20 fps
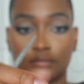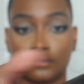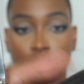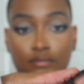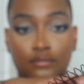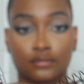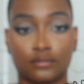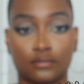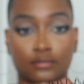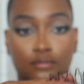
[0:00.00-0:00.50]

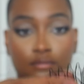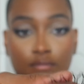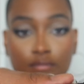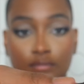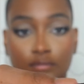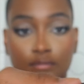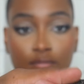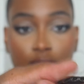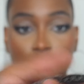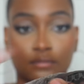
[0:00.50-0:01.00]

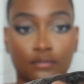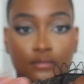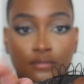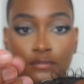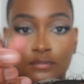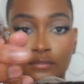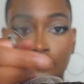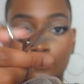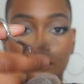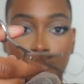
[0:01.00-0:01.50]

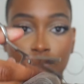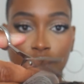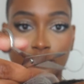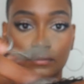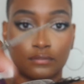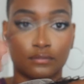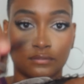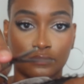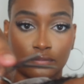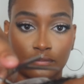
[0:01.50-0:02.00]

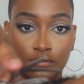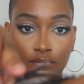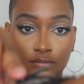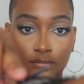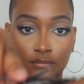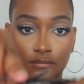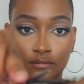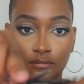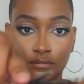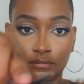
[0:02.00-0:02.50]

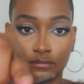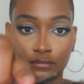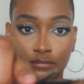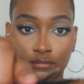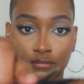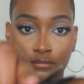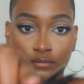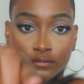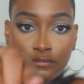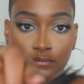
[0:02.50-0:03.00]

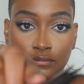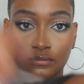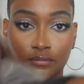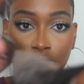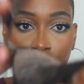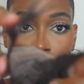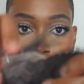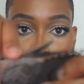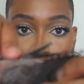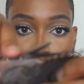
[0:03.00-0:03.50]

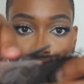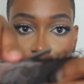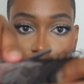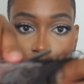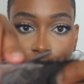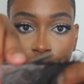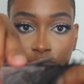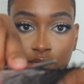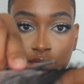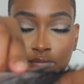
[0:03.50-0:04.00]

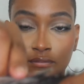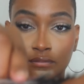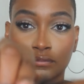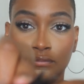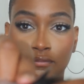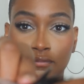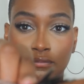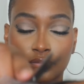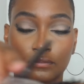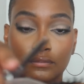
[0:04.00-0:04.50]

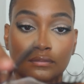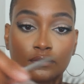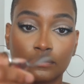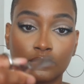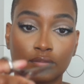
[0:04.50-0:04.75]
No one is speaking in this clip.